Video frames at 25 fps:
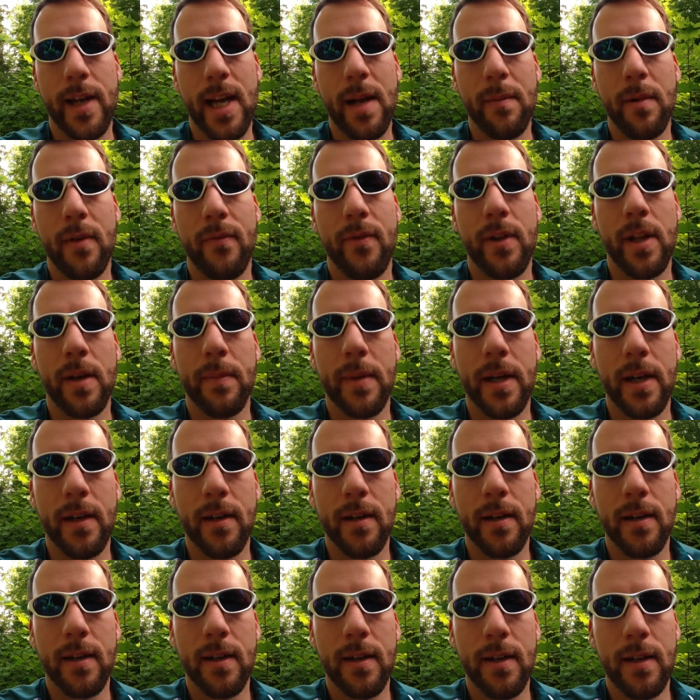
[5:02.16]
camera for that
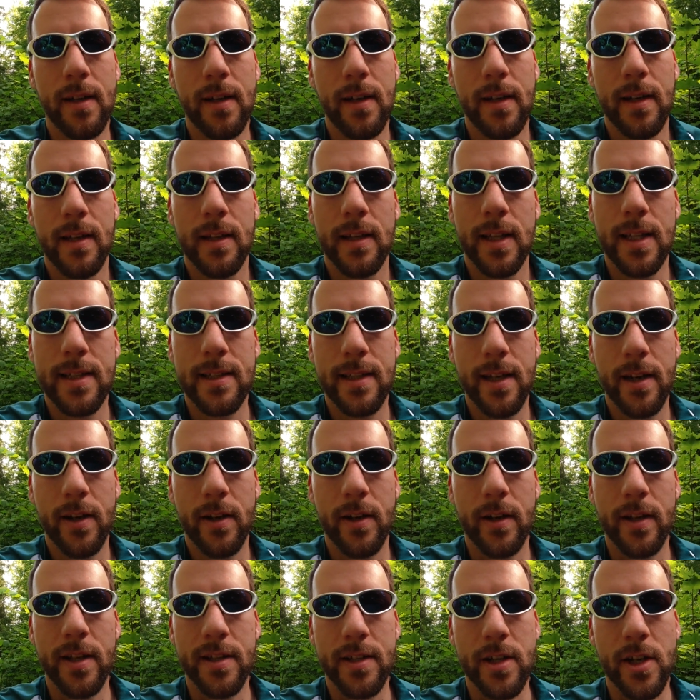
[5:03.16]
matter. Let's get a
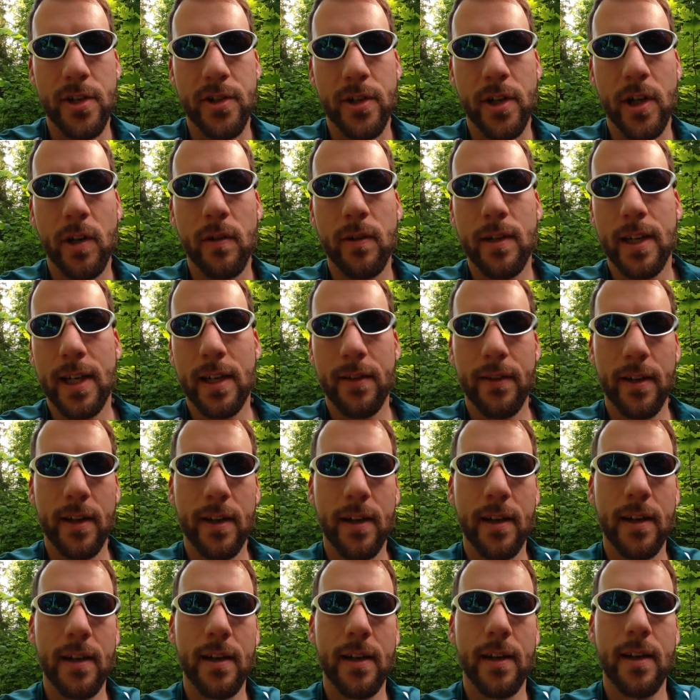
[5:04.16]
good discussion going down
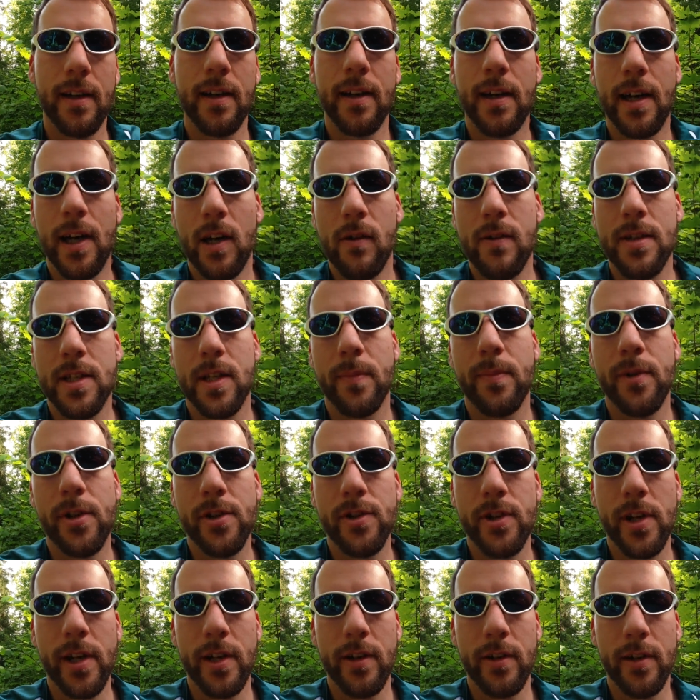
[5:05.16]
there. I always
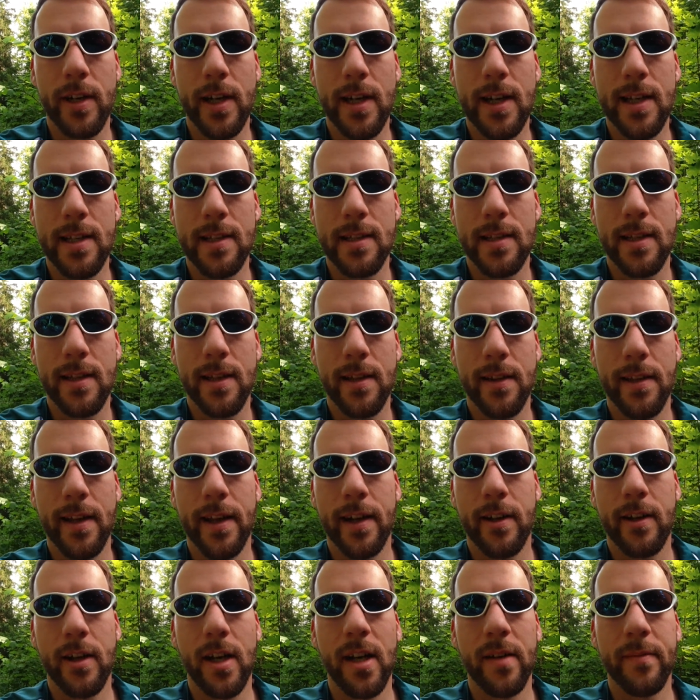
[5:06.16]
appreciate you guys that
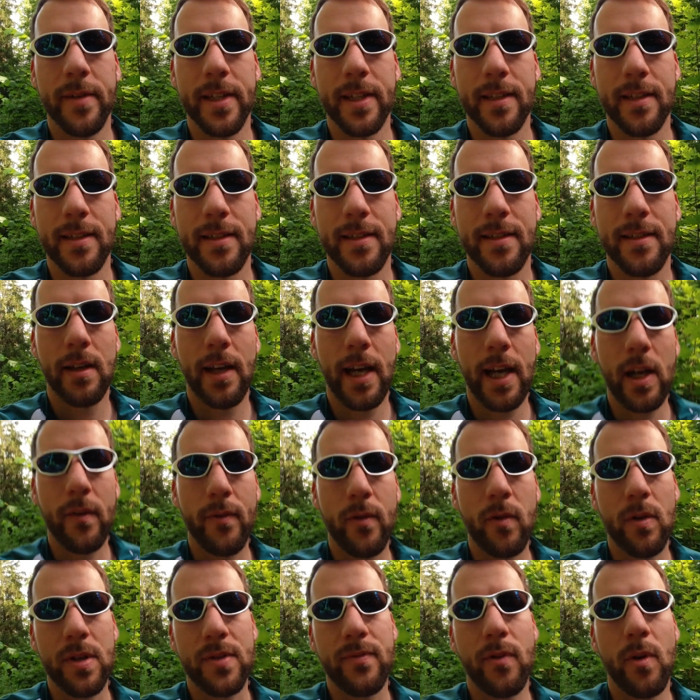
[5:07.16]
comment. And of
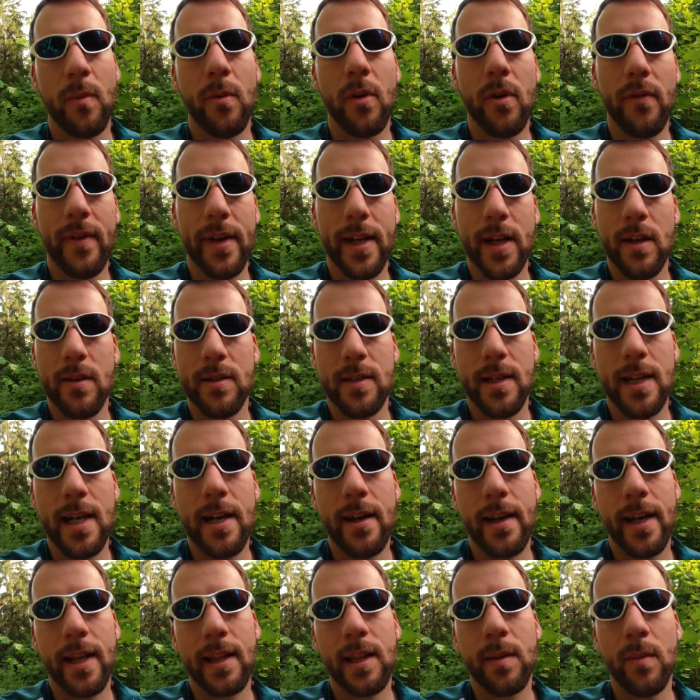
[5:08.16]
course, for more videos on how
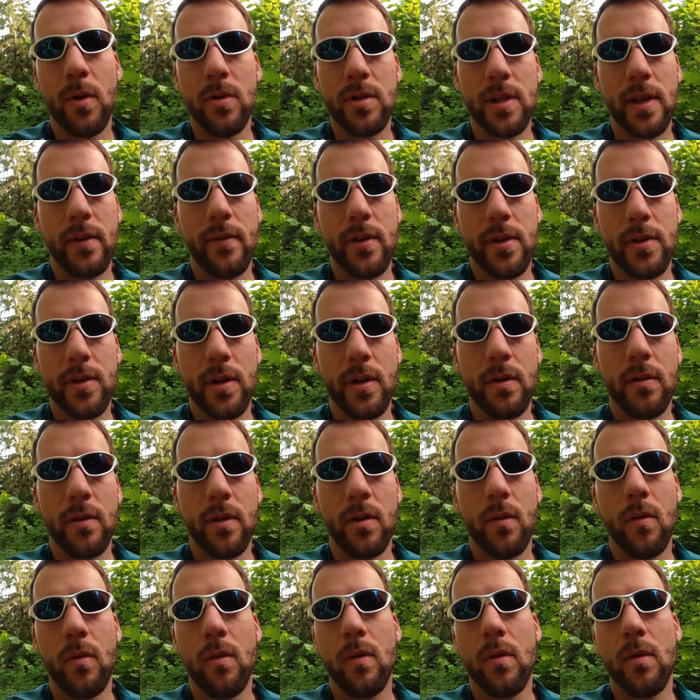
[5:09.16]
to get the most out of your drone
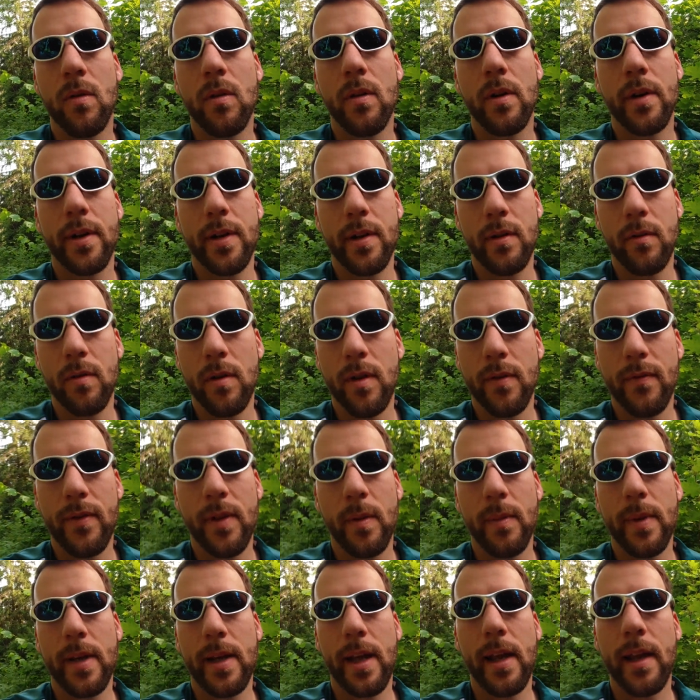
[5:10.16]
or your
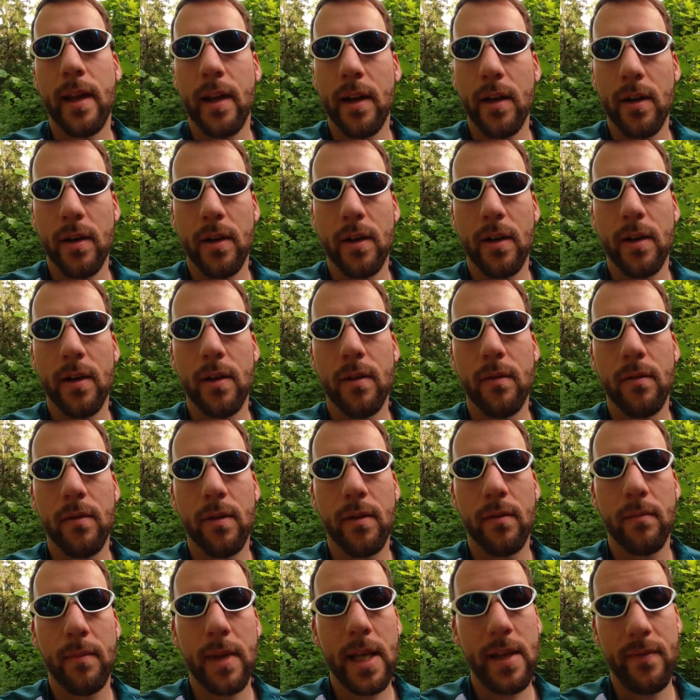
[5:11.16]
filmmaking gear,
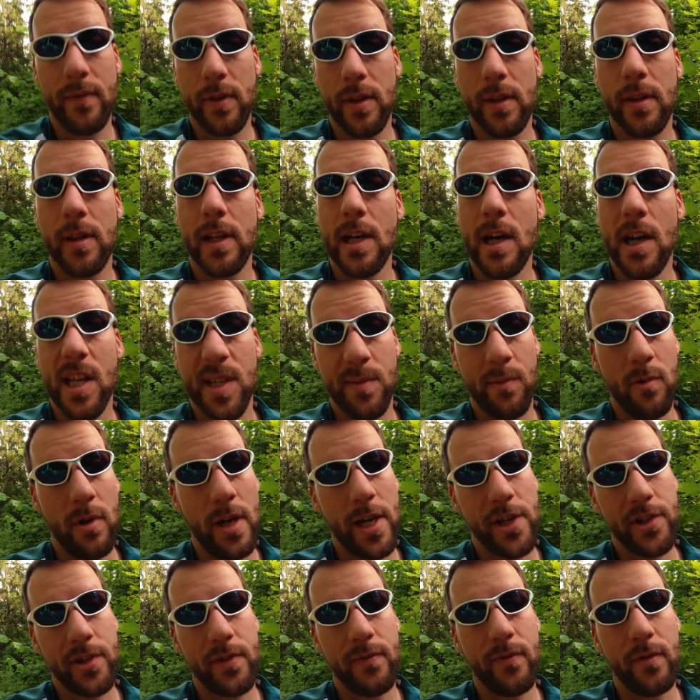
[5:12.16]
even the Osmo
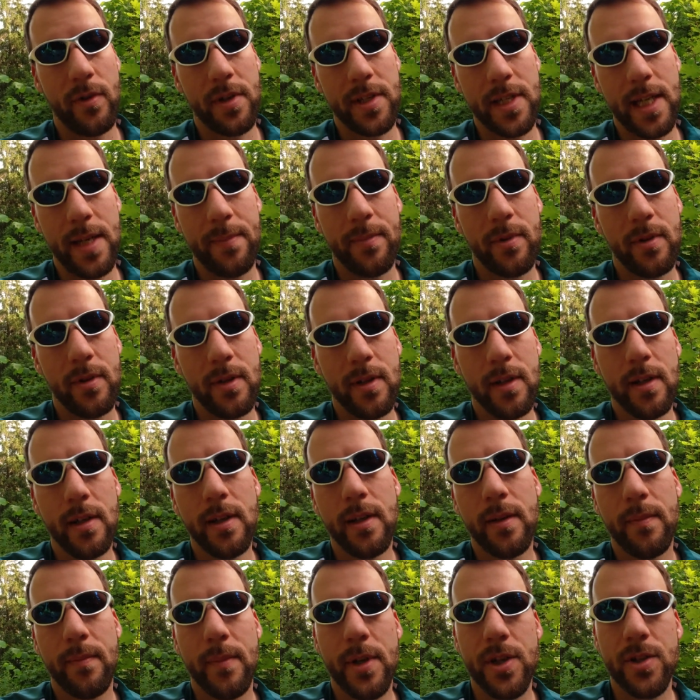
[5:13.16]
Action for example,
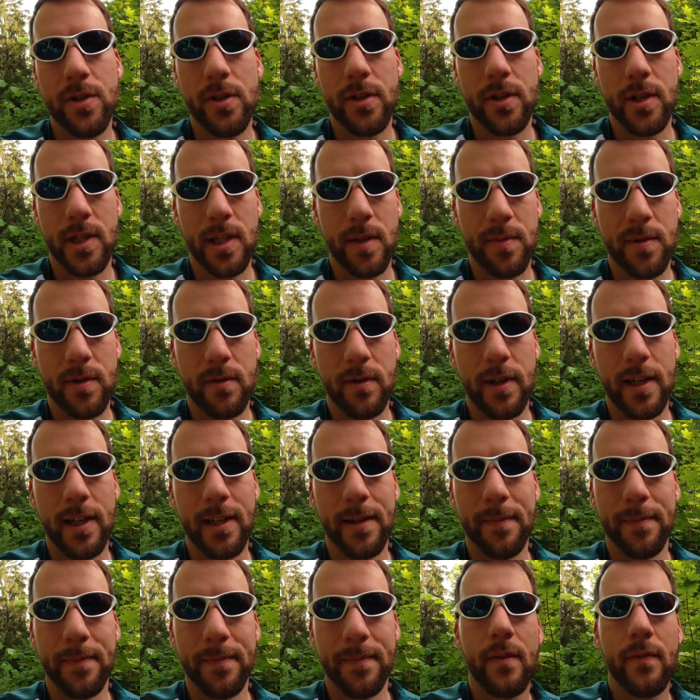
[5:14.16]
be sure to
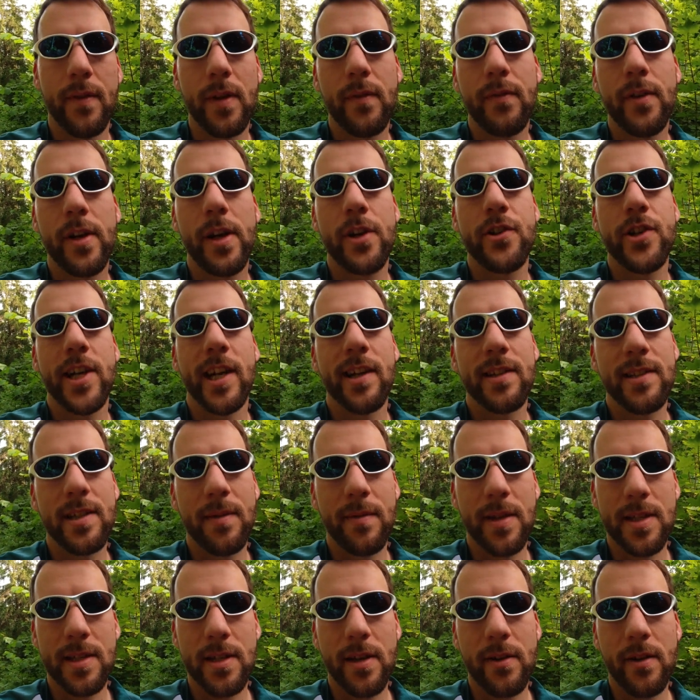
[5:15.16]
subscribe. Feel free to check out
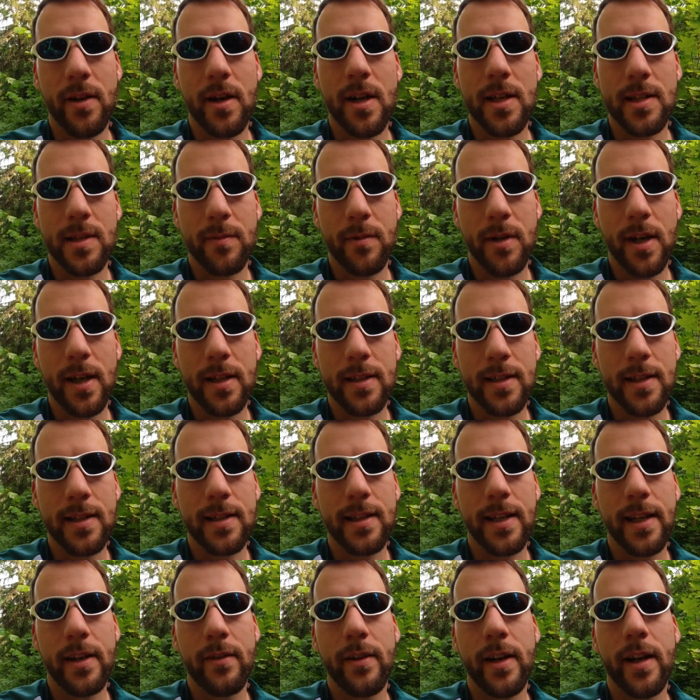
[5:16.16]
some of this other awesome content
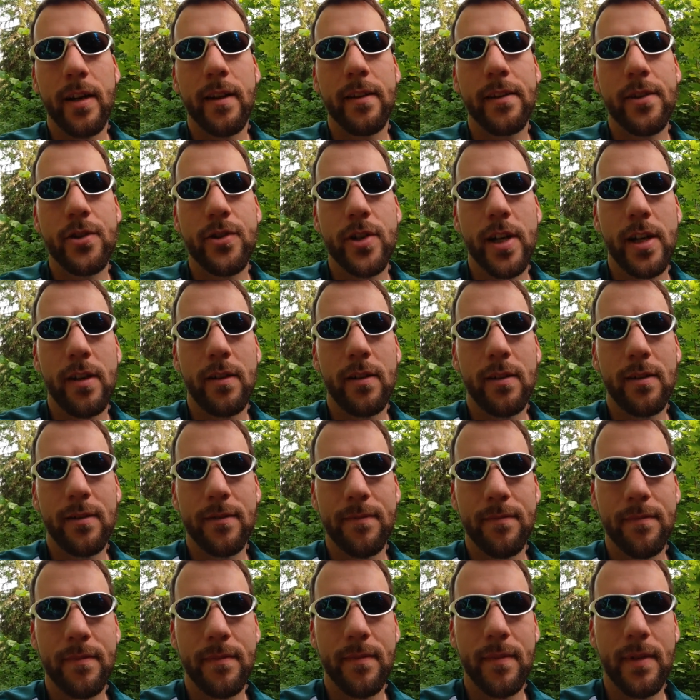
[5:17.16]
I created on this channel,
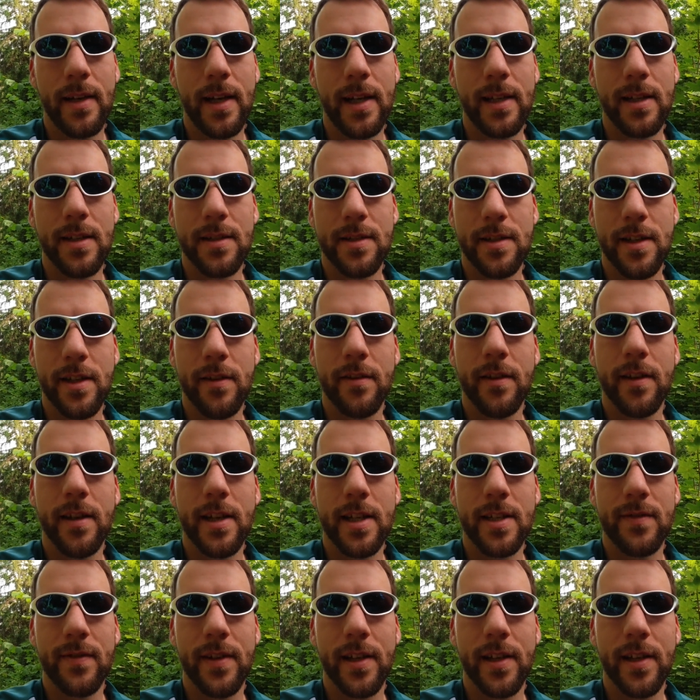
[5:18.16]
and I'll see you in the next